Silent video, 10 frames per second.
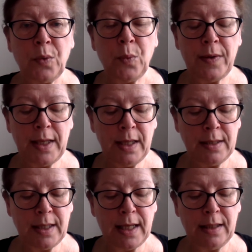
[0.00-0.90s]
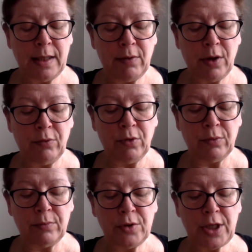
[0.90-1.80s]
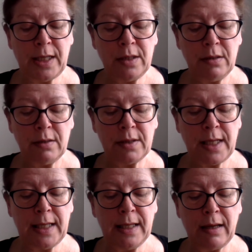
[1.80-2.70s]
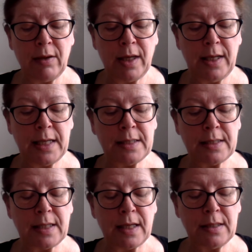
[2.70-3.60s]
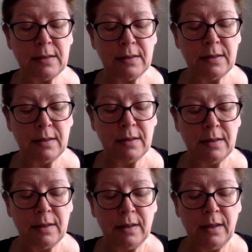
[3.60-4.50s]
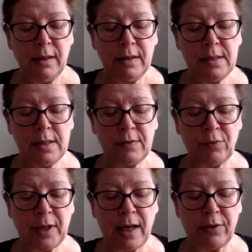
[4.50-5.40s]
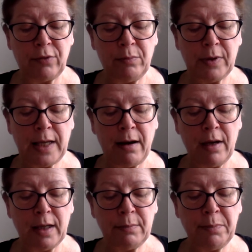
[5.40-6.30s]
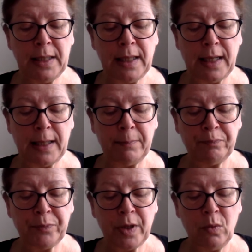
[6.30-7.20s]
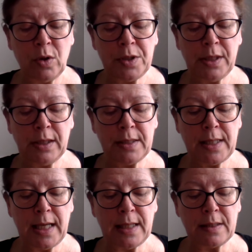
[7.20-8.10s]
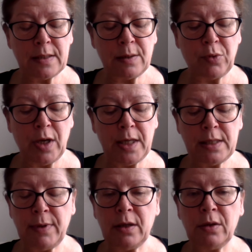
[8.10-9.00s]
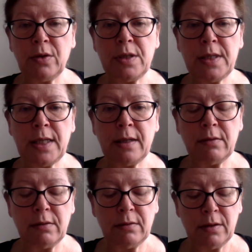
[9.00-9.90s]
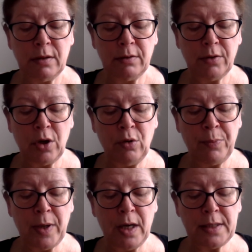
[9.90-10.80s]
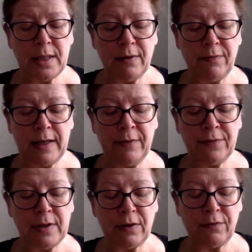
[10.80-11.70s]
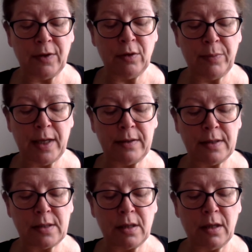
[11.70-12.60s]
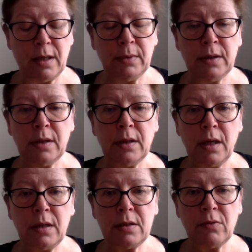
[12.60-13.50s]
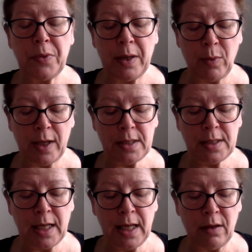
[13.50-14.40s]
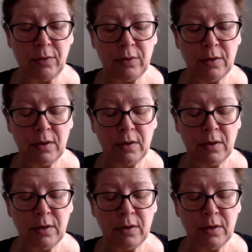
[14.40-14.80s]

When they had gained their own room, Jane, taking out her letter, said, "This is from Caroline Bingley. What it contains has surprised me a good deal. The whole party have left Netherfield by this time, and are on their way to town,